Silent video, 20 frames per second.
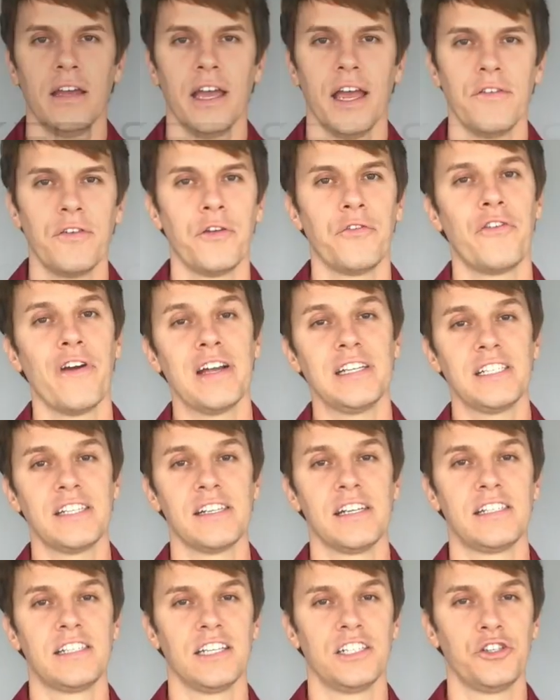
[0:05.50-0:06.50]
If you're
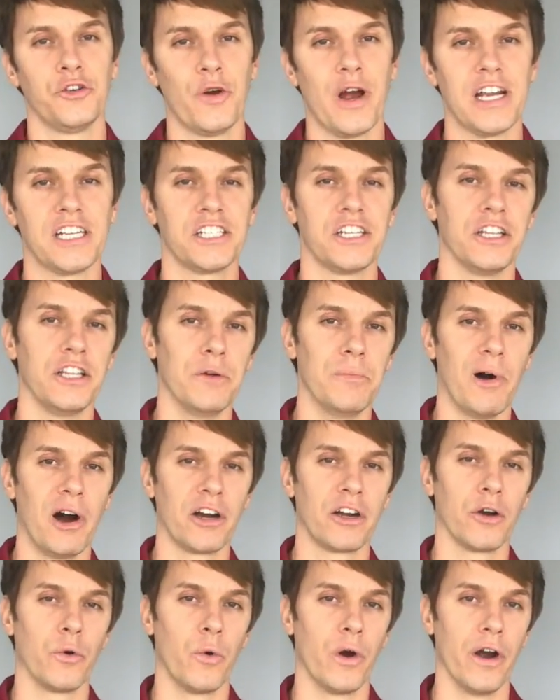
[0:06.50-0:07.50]
facing a situation in the
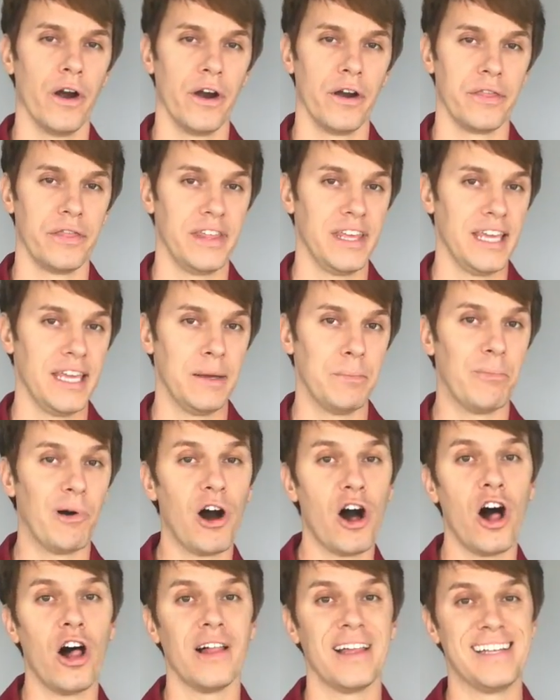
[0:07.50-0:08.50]
bunker where the
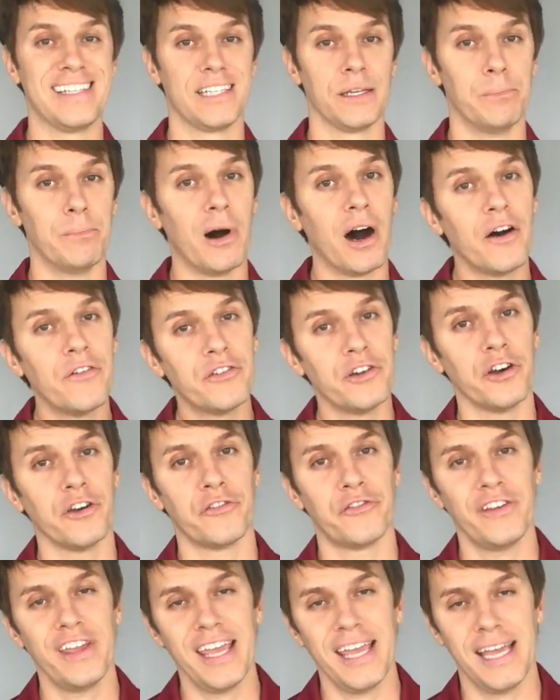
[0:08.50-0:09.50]
ball is above your
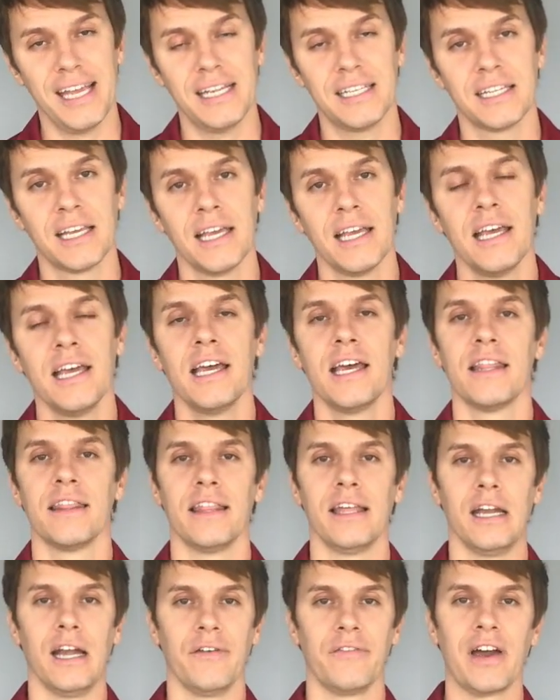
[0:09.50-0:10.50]
feet,
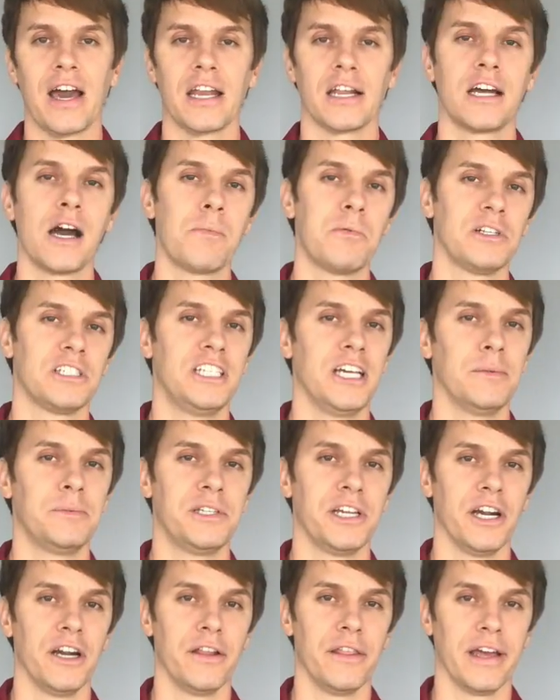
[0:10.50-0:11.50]
then I've got a couple tips
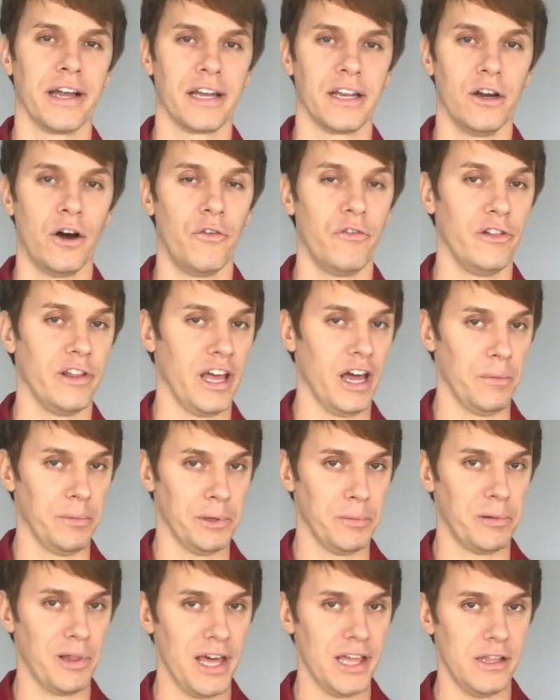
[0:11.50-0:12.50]
here that can hopefully help
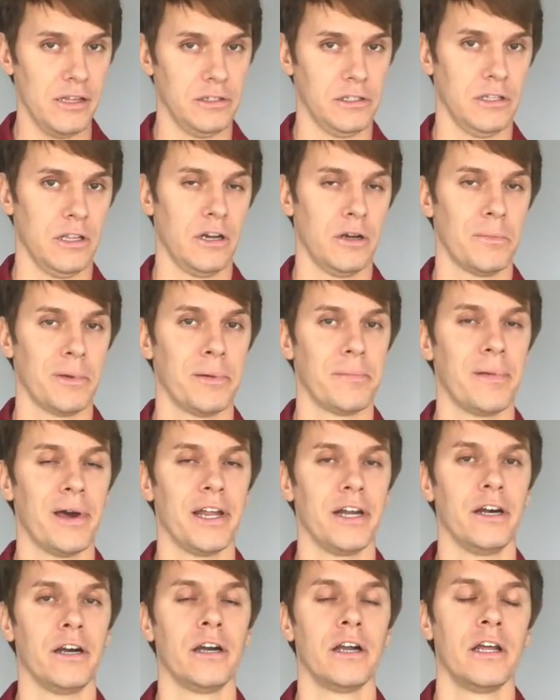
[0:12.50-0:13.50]
you play those a little bit
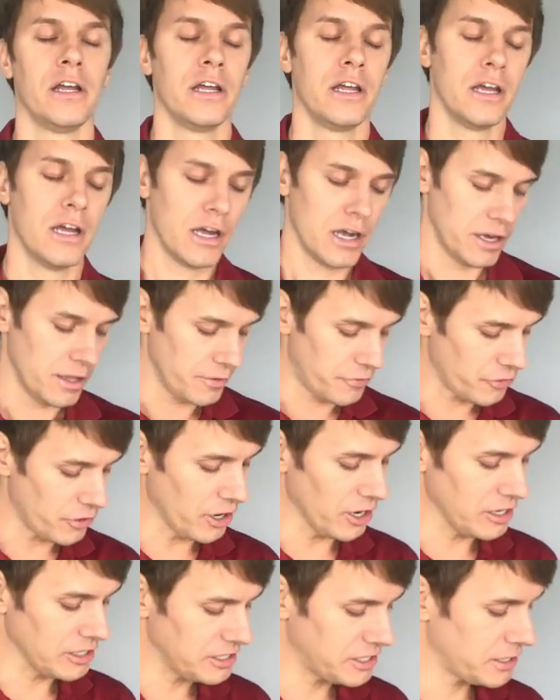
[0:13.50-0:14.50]
better. The
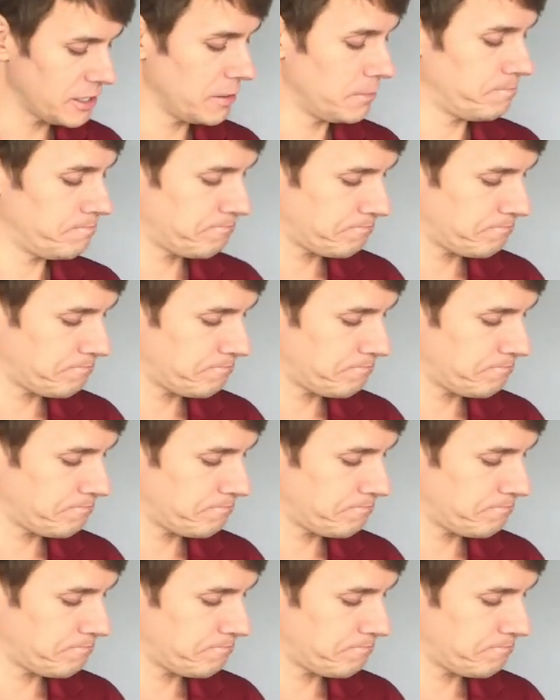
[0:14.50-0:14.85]
first,